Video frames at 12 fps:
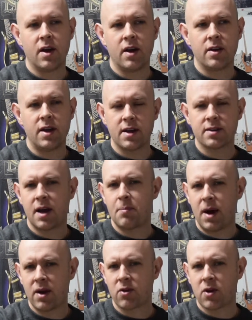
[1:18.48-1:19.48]
Yes, that
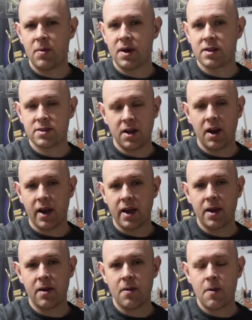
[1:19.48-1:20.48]
might look a bit silly,
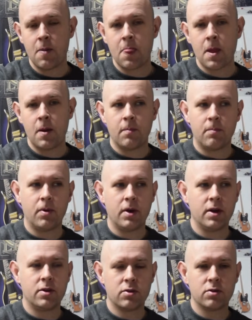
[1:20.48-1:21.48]
but
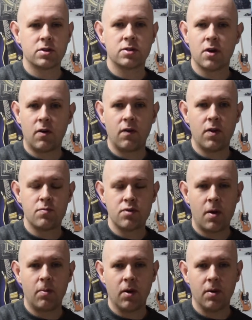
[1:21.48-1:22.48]
it does solve the
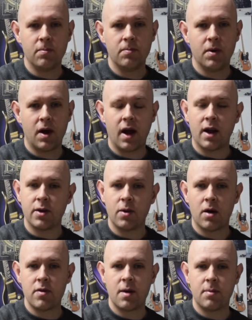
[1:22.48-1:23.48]
problem and you
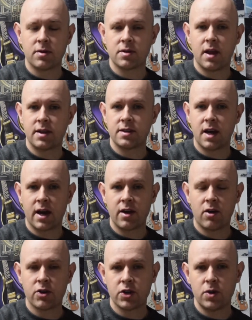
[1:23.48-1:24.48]
are able to then tie
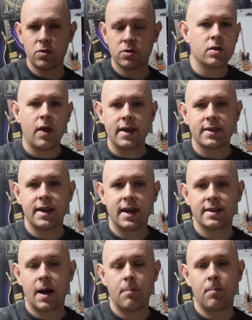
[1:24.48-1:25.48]
your shoes. So that's an
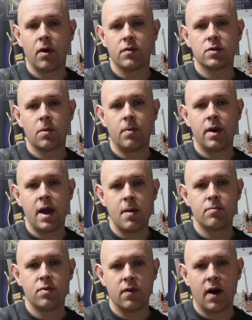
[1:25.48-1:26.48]
example of somebody
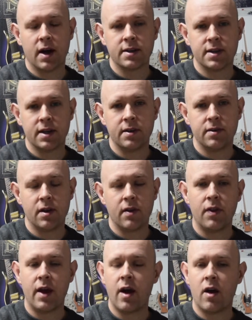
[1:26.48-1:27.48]
improvising.
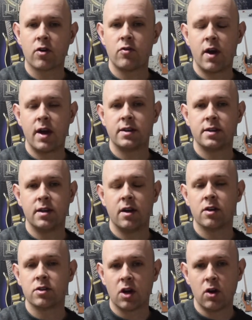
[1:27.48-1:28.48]
They are creating
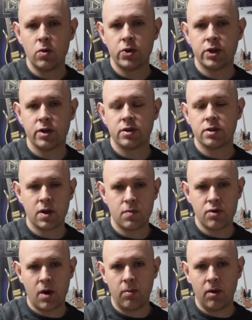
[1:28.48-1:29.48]
a solution to the
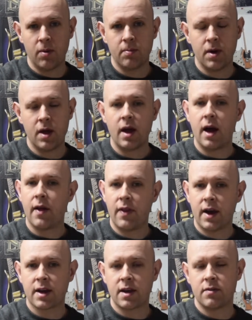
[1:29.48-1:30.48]
problem at
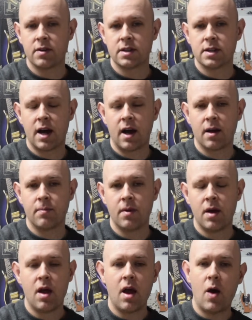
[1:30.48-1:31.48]
that given time.
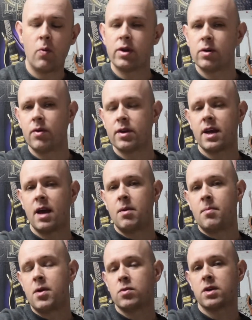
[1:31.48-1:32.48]
And we do the same in
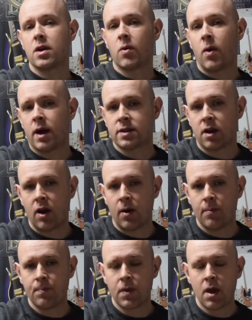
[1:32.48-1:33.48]
music quite a
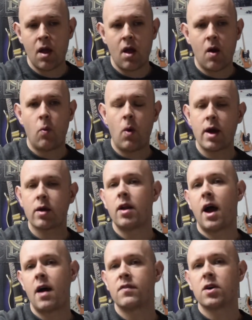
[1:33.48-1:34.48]
lot. We're going to
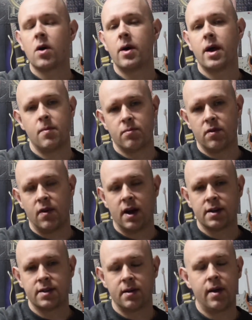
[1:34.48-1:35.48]
have a go at
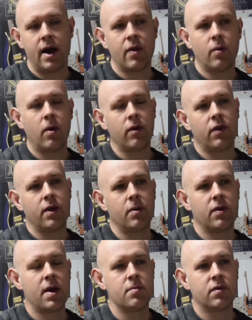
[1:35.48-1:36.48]
improvising. Now the one thing with
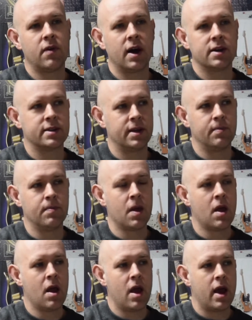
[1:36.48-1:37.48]
improvising
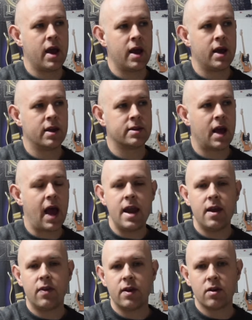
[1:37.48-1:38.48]
is
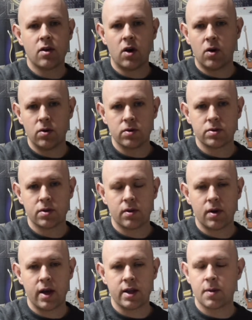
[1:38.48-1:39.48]
anything goes.
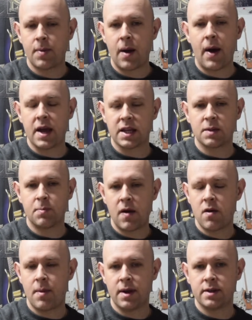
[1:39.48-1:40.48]
It's about
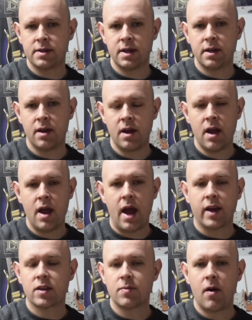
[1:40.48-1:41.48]
experimenting
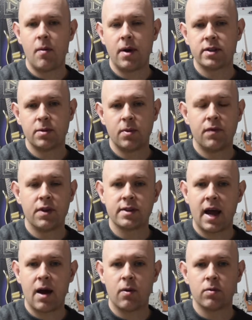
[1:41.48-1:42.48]
with the
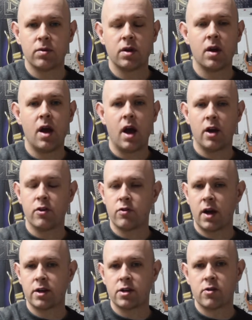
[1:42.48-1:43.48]
sound and
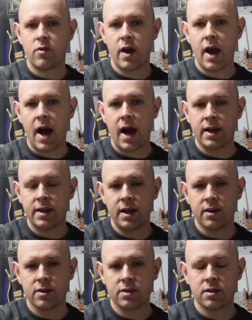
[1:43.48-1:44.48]
trying to create
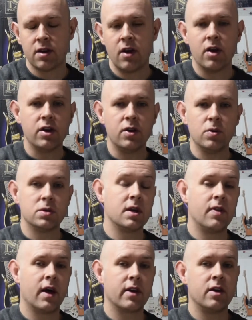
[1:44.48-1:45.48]
ideas using
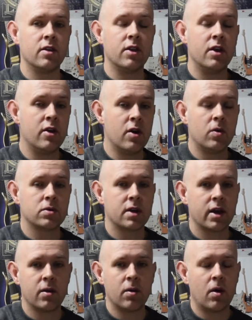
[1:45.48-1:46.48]
the notes
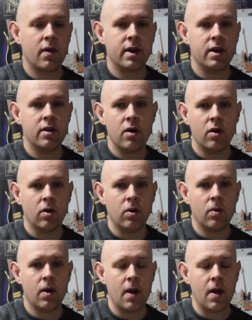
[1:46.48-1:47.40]
that you already know